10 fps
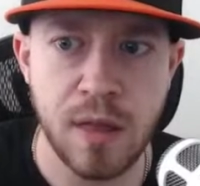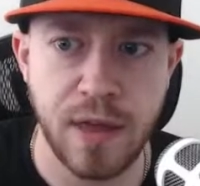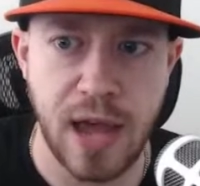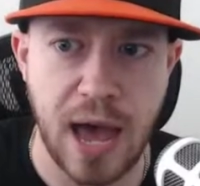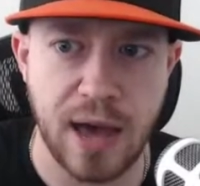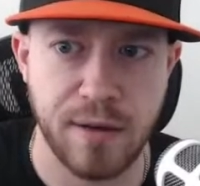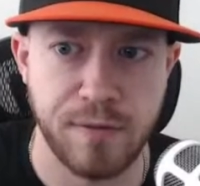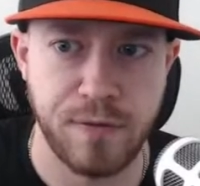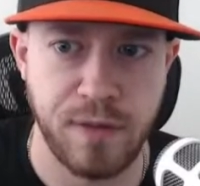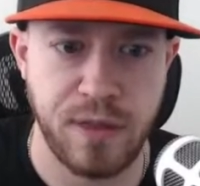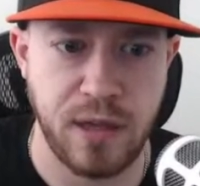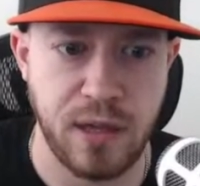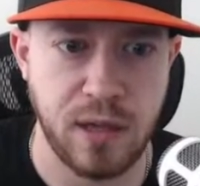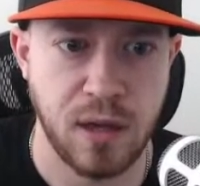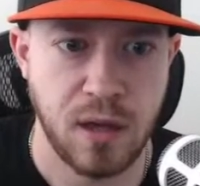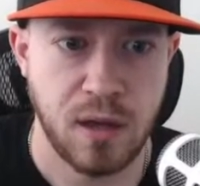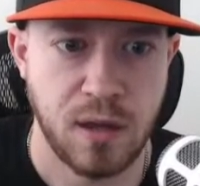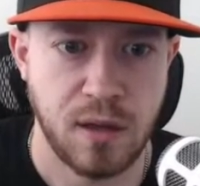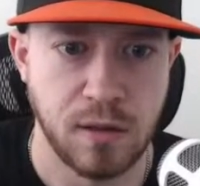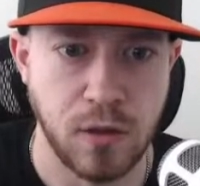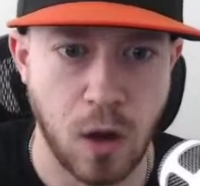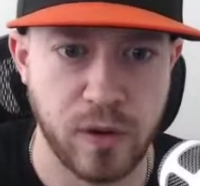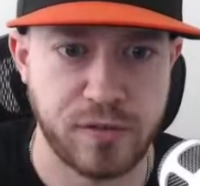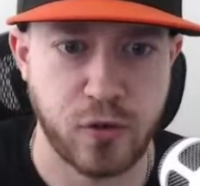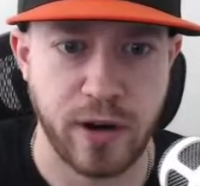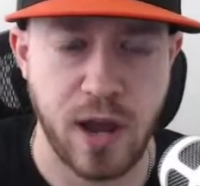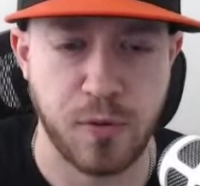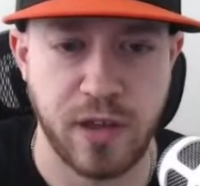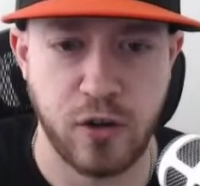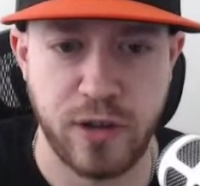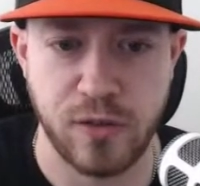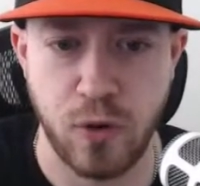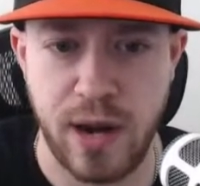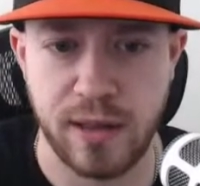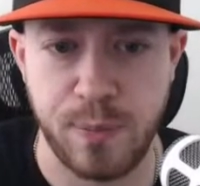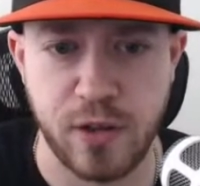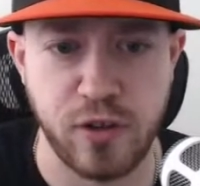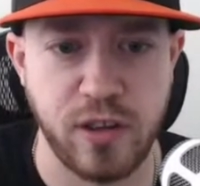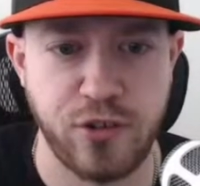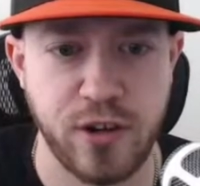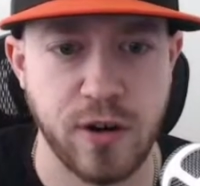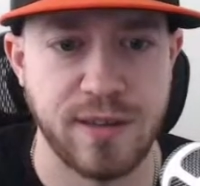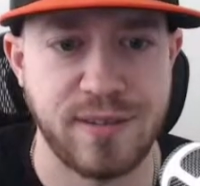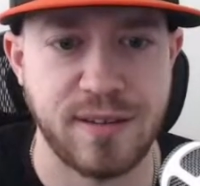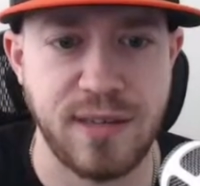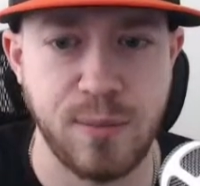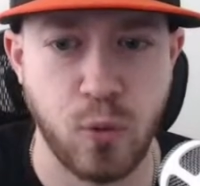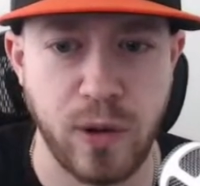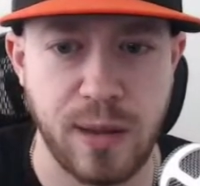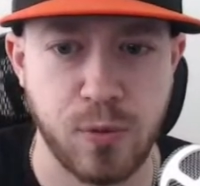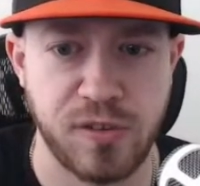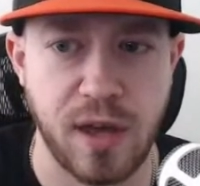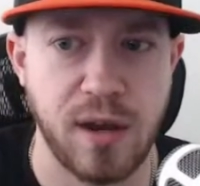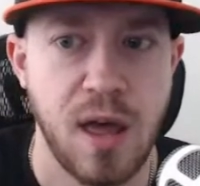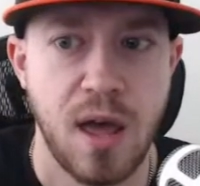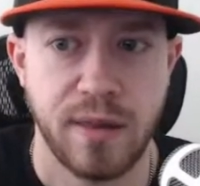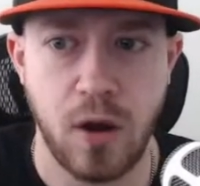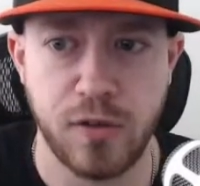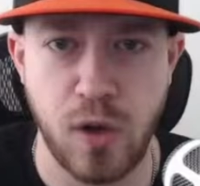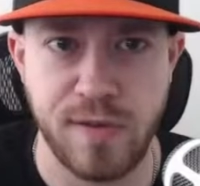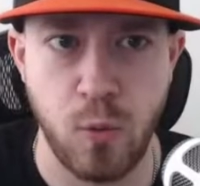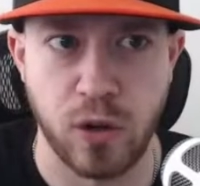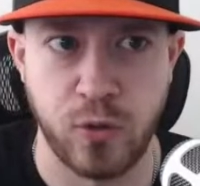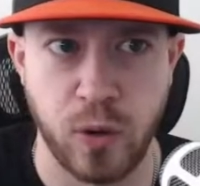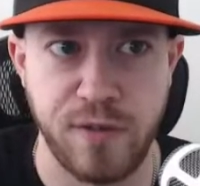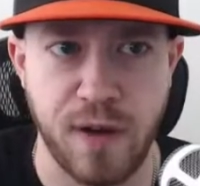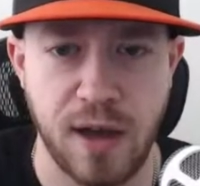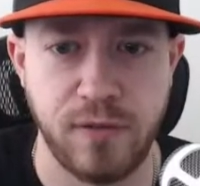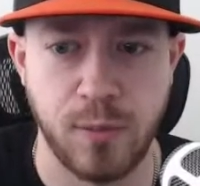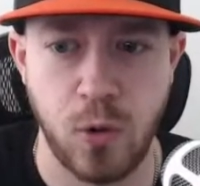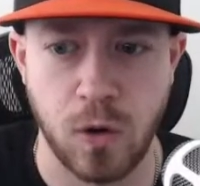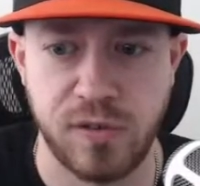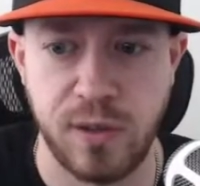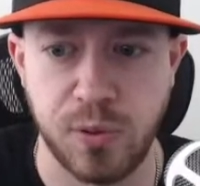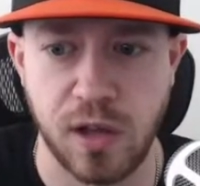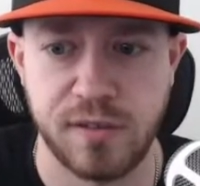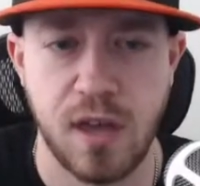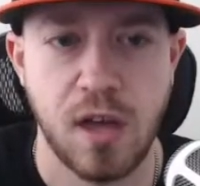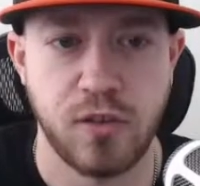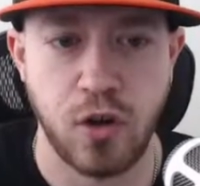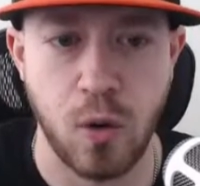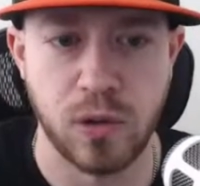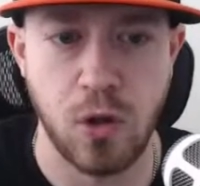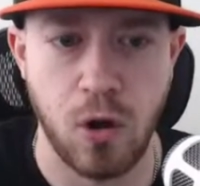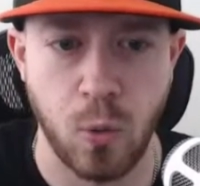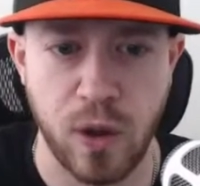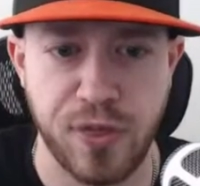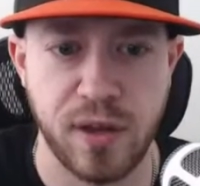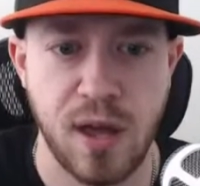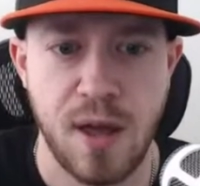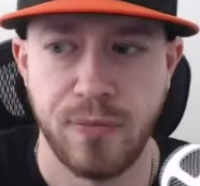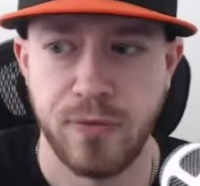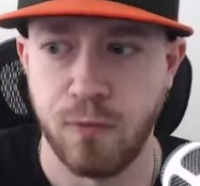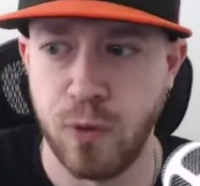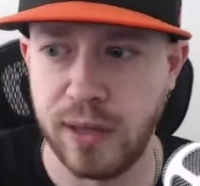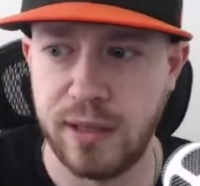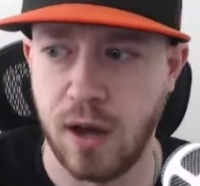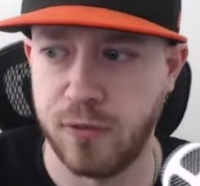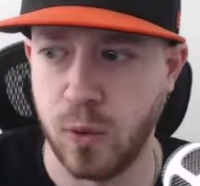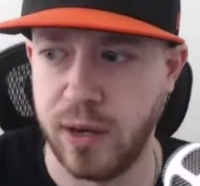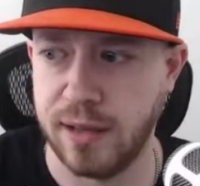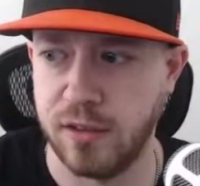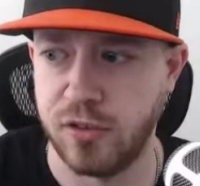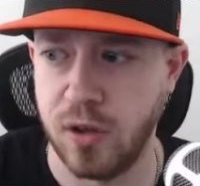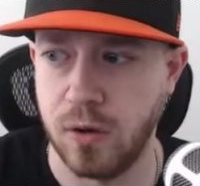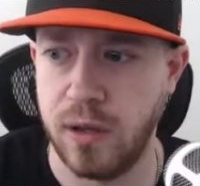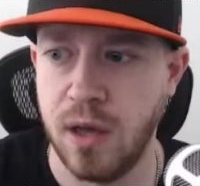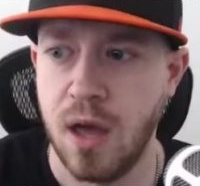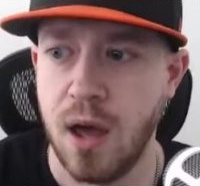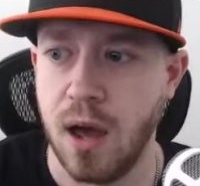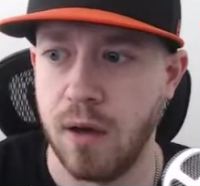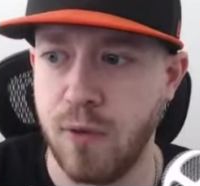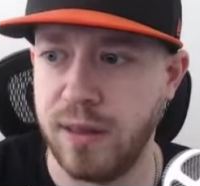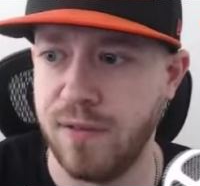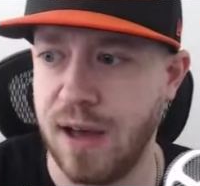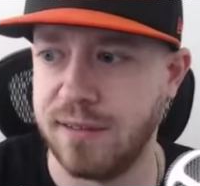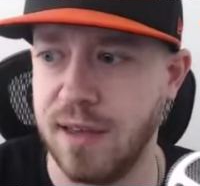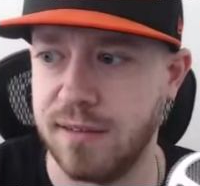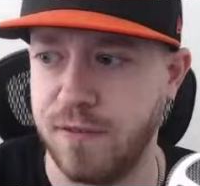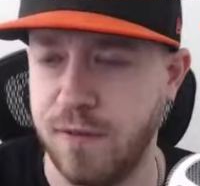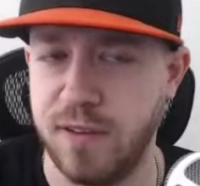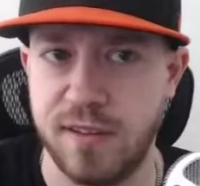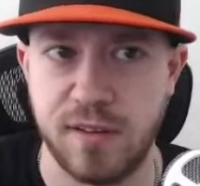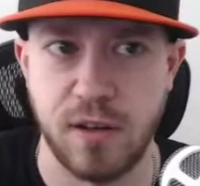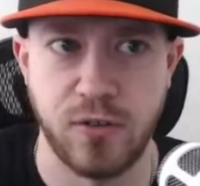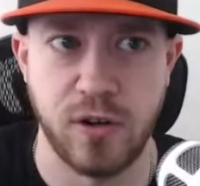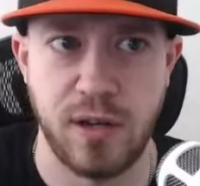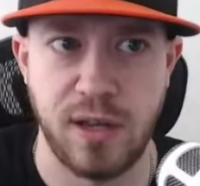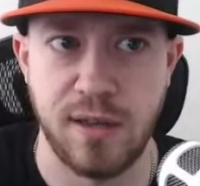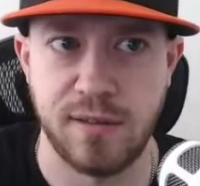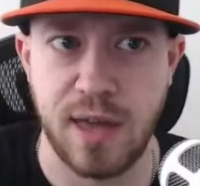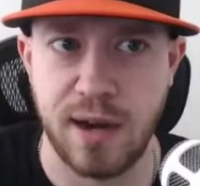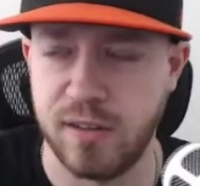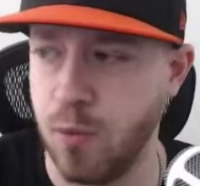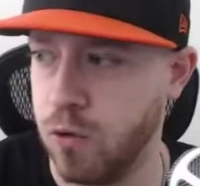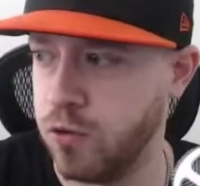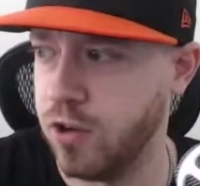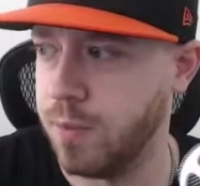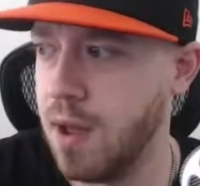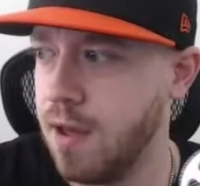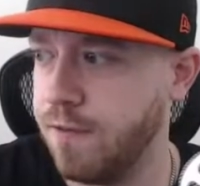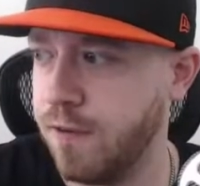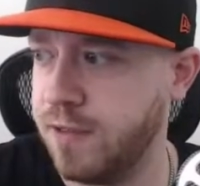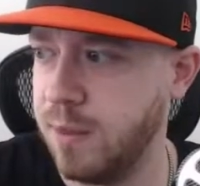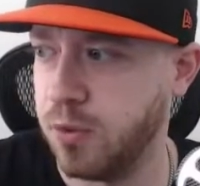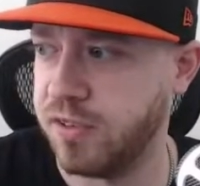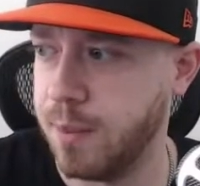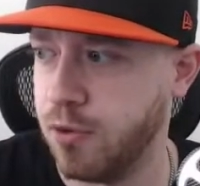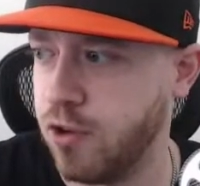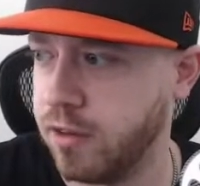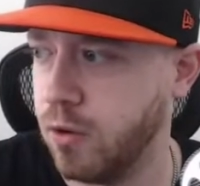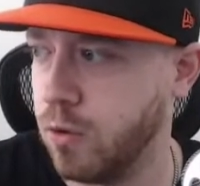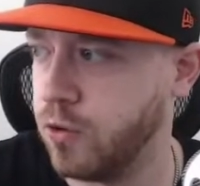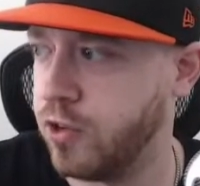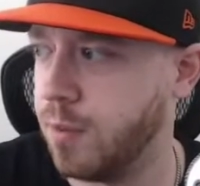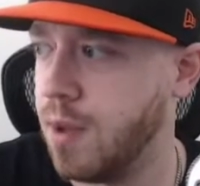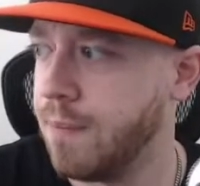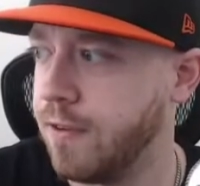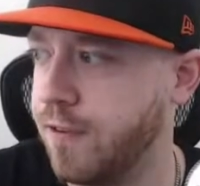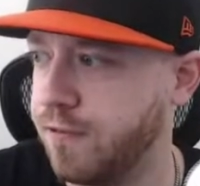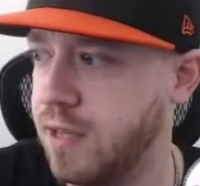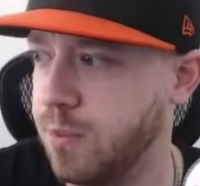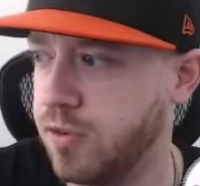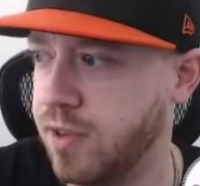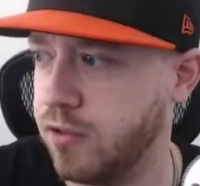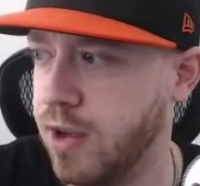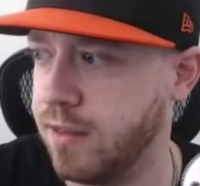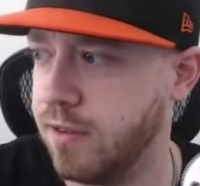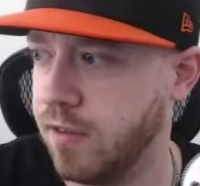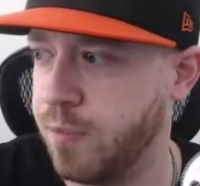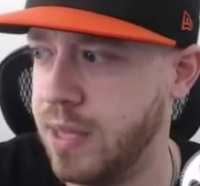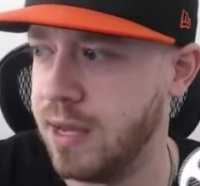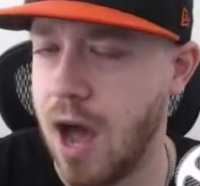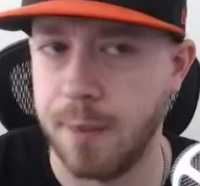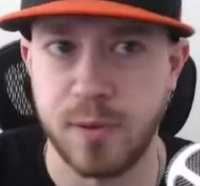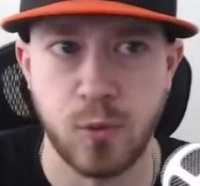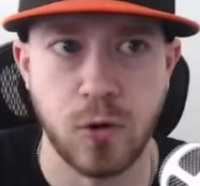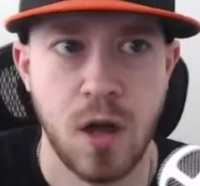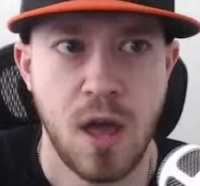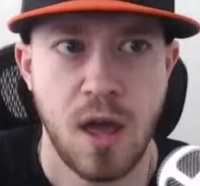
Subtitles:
They have the lowest strikeout percentage against right-handed pitching this year at 16.8%. They also have a 125 WRC plus to go along with it. Really tough to want to get to Ciccone. Randy Vasquez at 5,600 is getting some ownership, 15% projected ownership, 15% chance of being optimal.